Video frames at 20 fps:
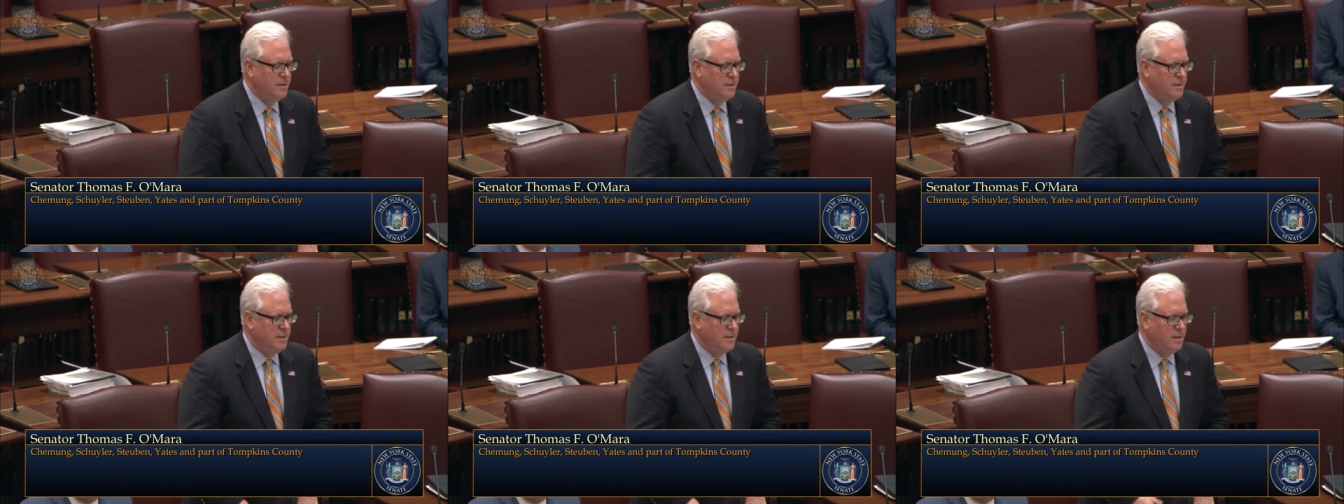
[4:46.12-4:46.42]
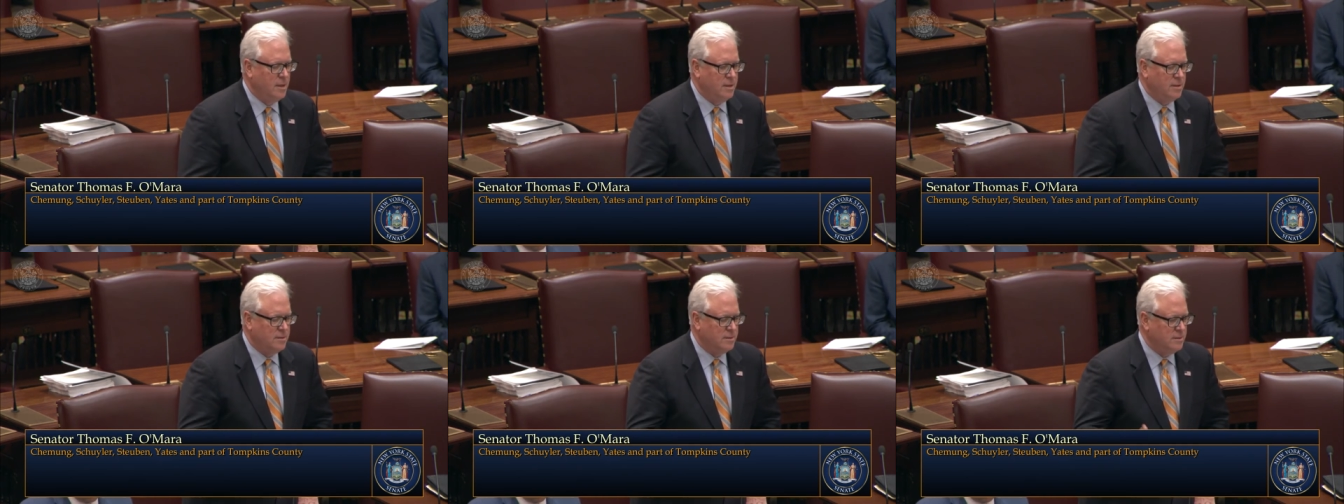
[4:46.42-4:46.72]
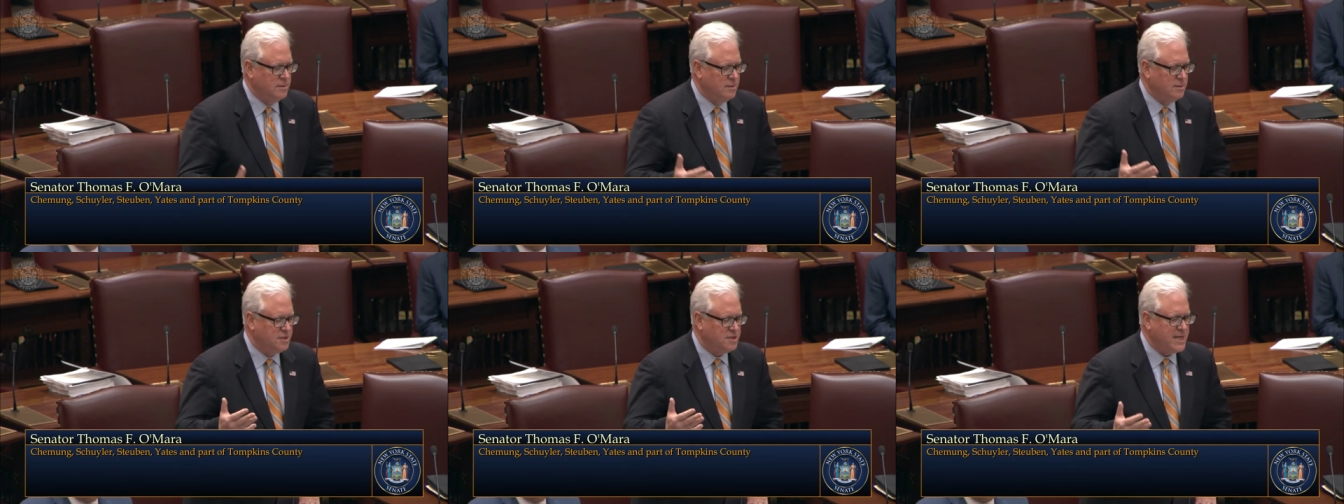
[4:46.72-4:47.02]
You know,
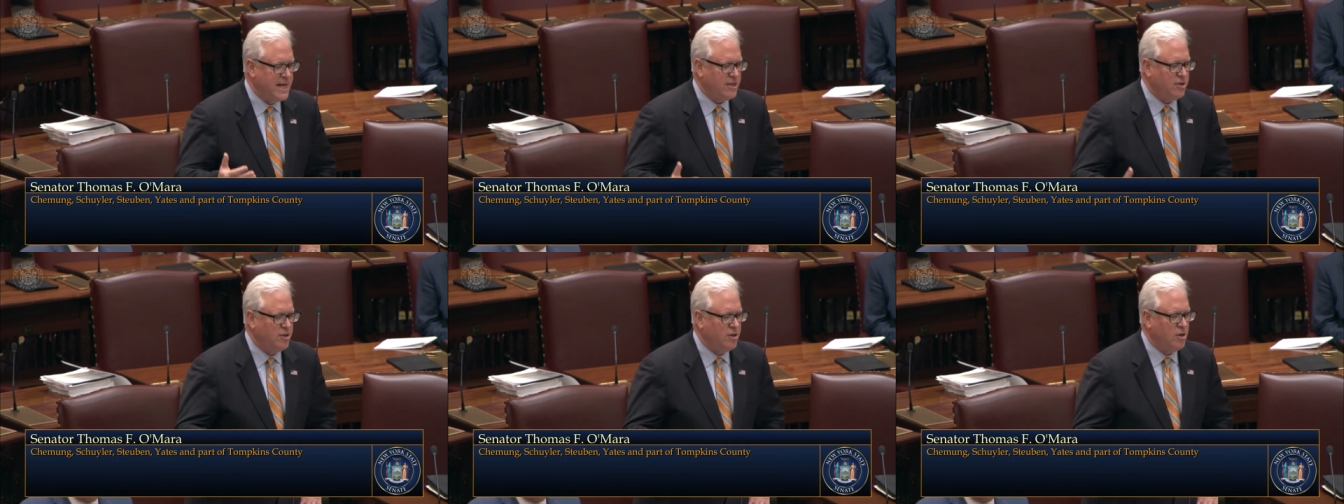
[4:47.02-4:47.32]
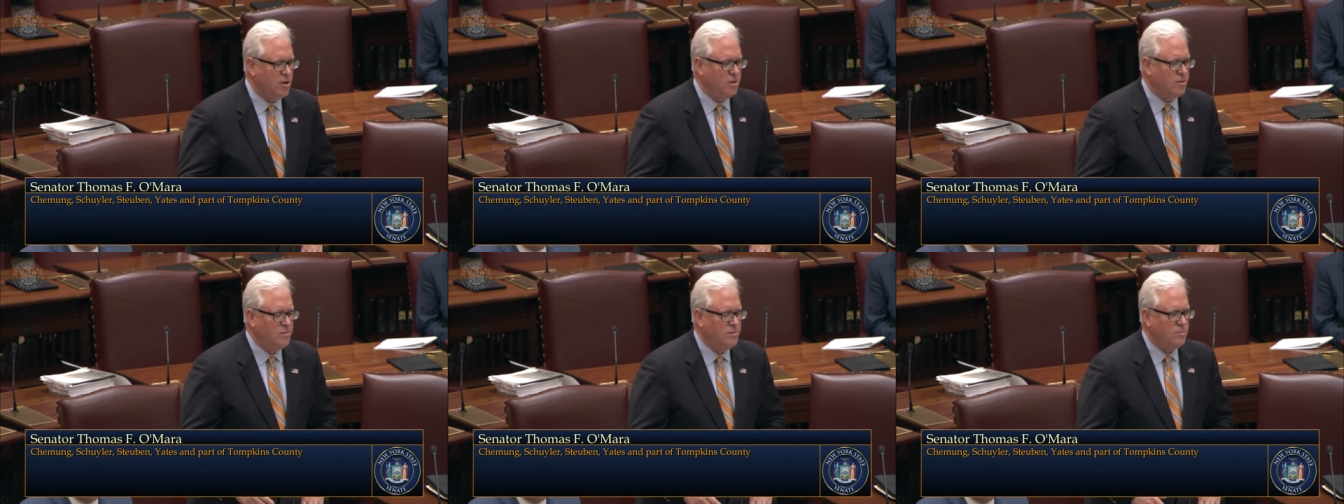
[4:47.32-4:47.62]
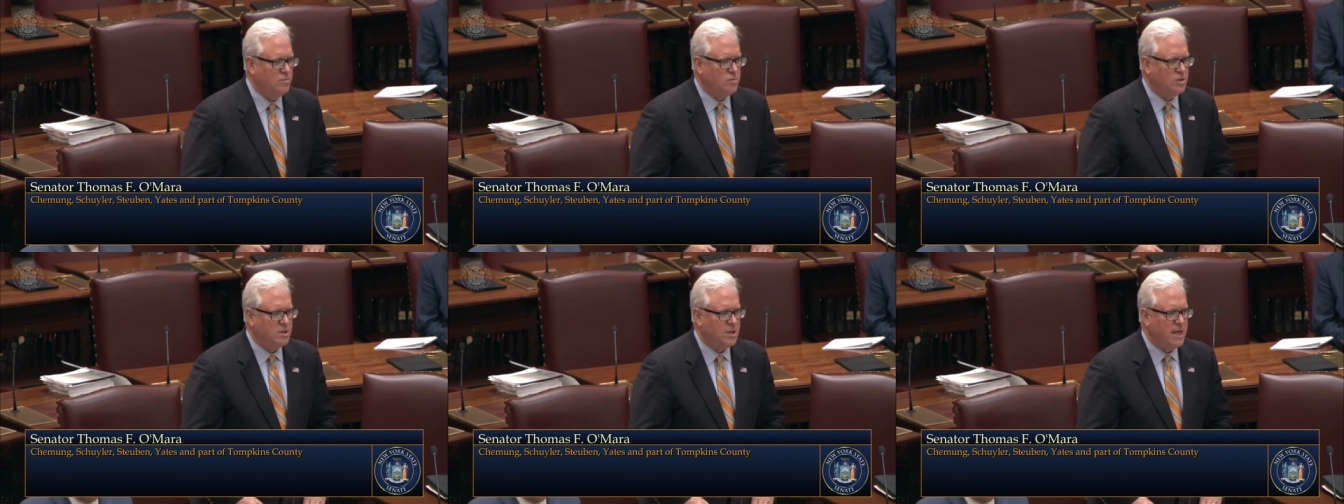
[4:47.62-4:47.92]
the senator
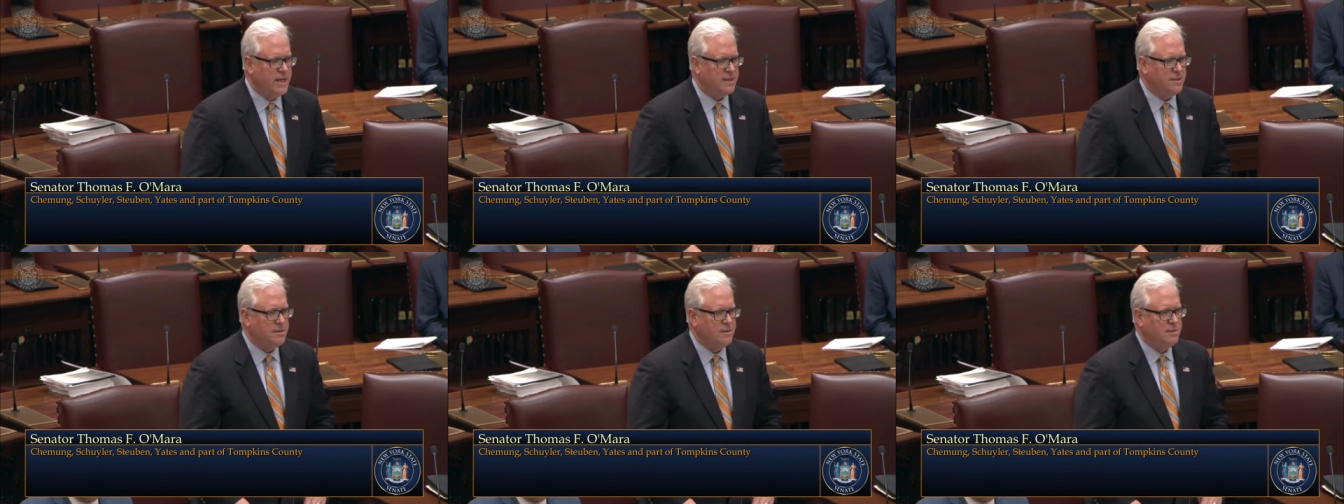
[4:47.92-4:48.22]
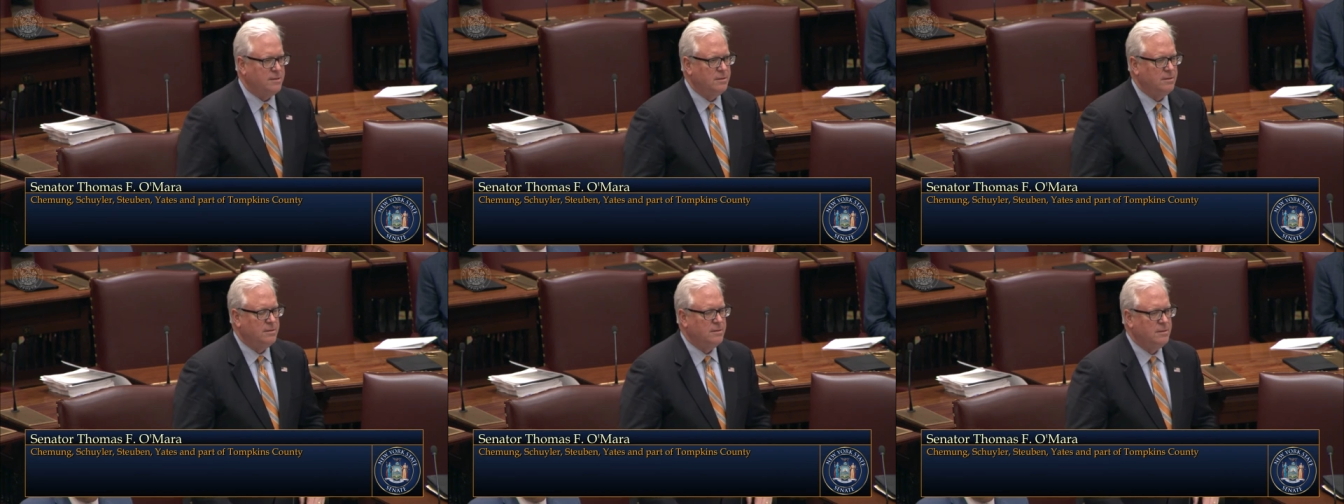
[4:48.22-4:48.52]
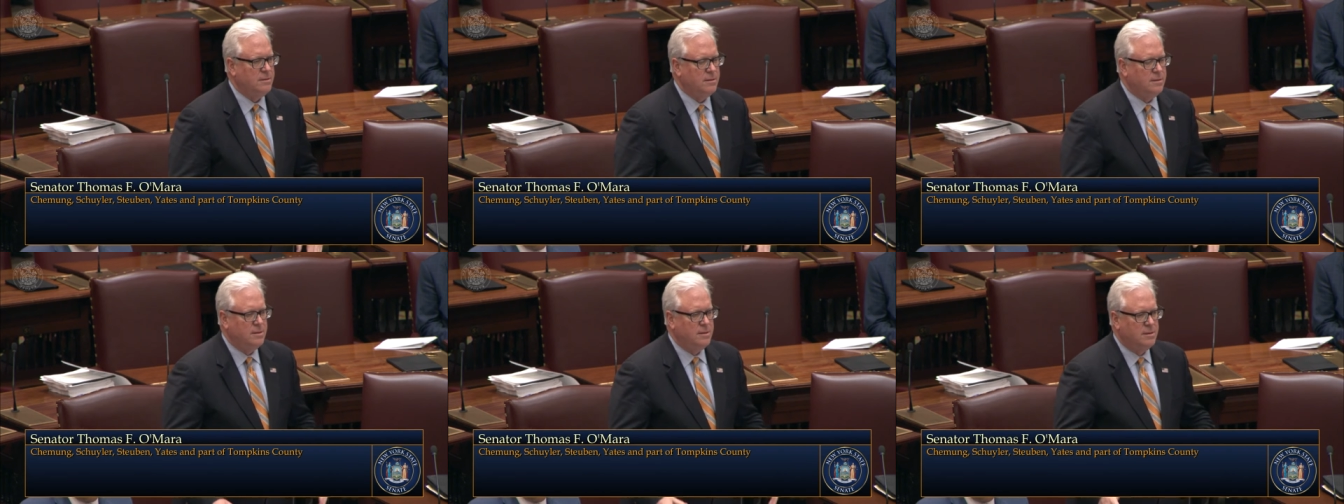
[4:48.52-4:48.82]
would like
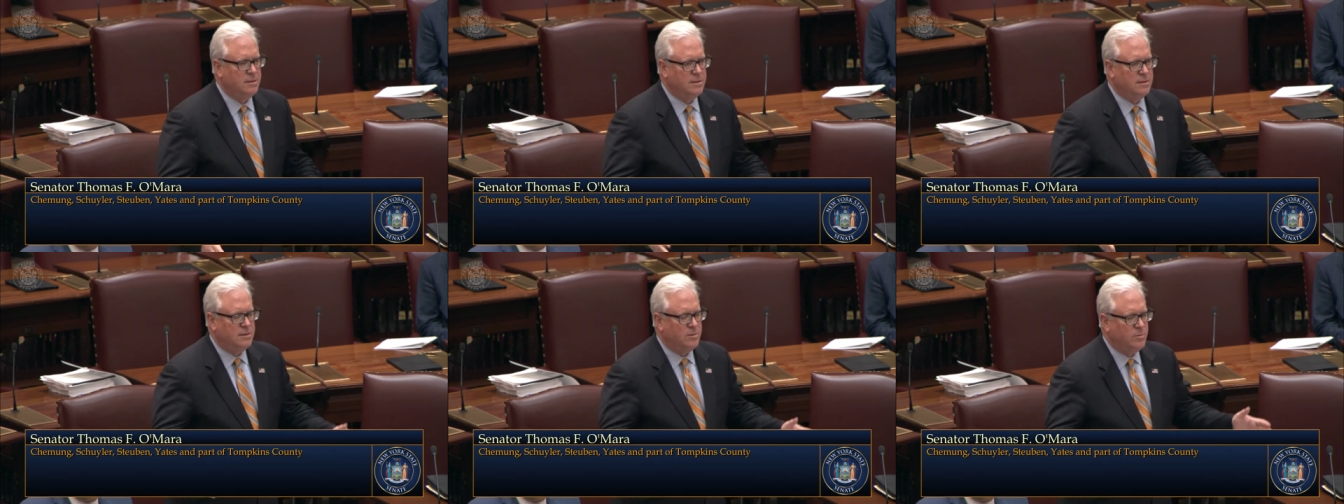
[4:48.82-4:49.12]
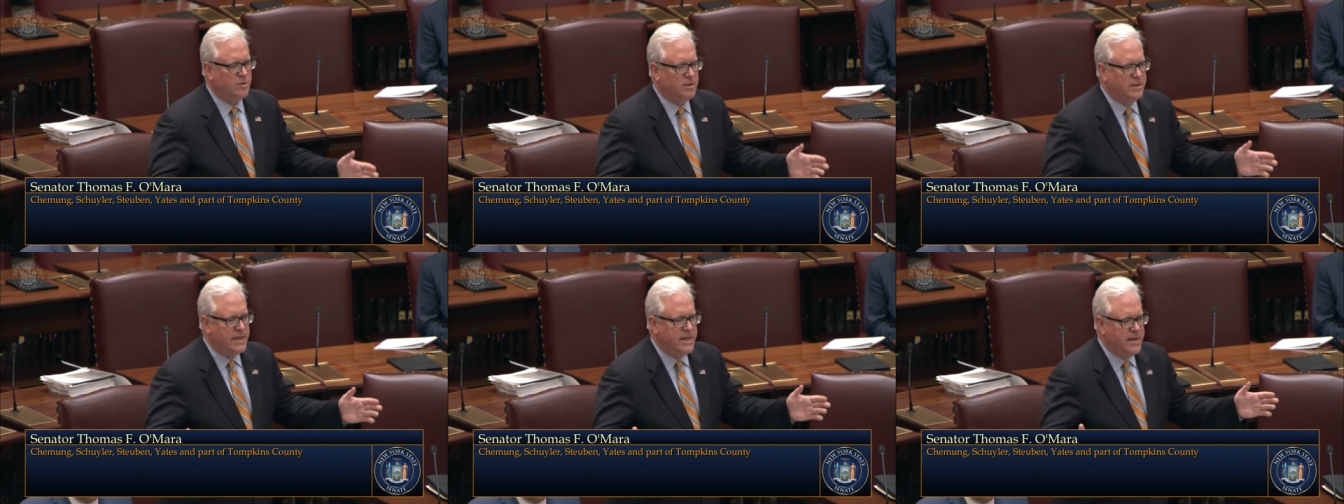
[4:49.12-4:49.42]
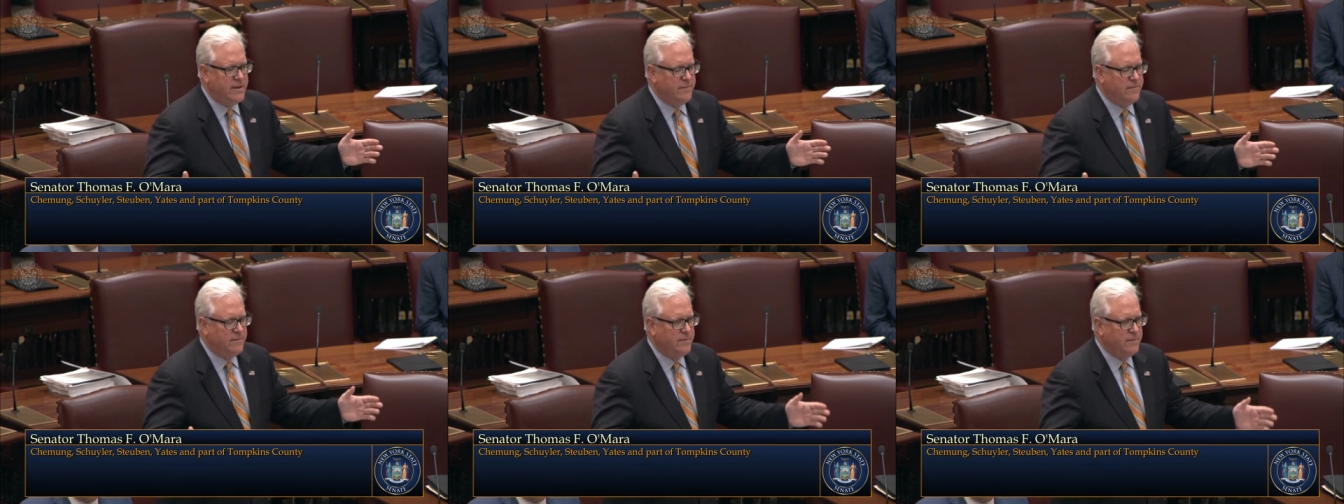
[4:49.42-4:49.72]
to
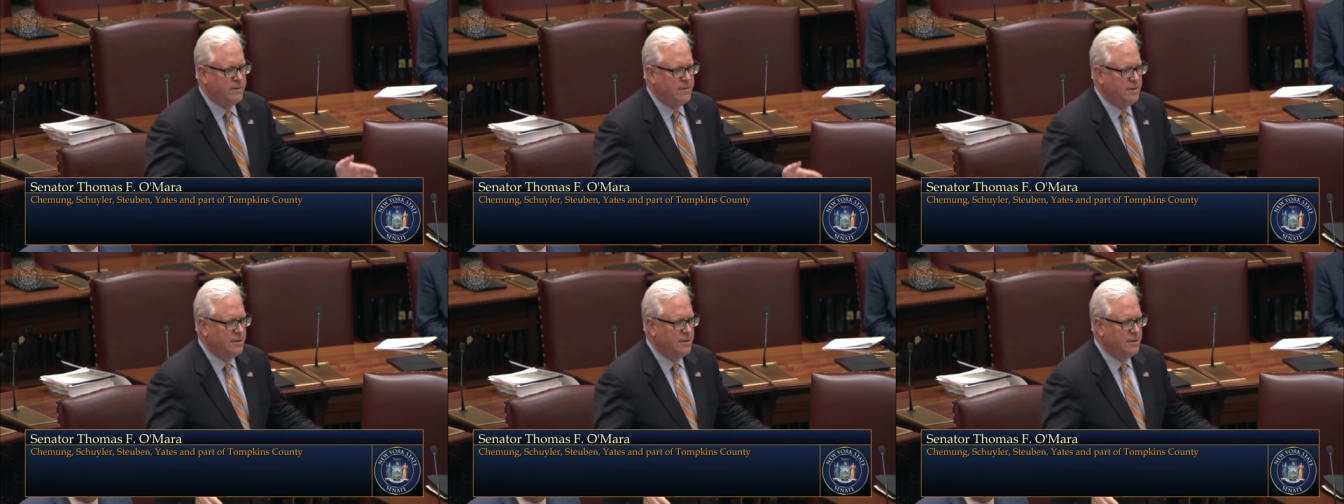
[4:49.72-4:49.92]
believe,